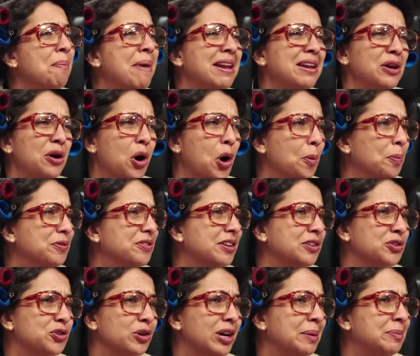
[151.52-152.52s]
many hopes and
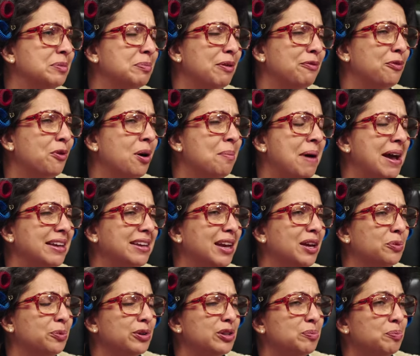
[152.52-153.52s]
dreams before my
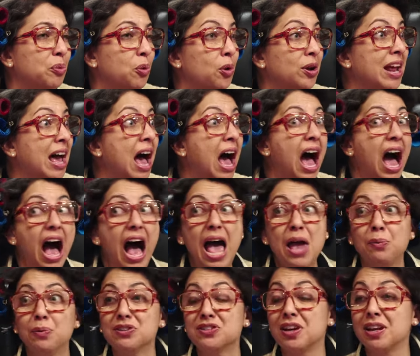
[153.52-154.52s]
kid was born. I
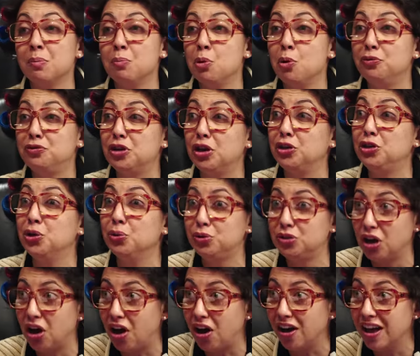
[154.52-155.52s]
was gonna move to
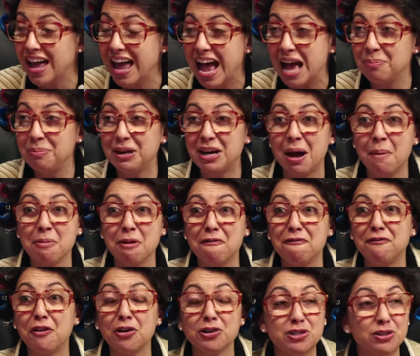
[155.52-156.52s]
Utah and become the
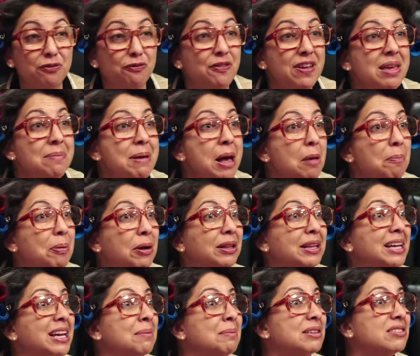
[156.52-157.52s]
first female
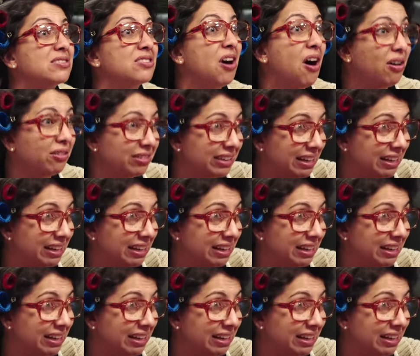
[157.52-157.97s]
polygamous cult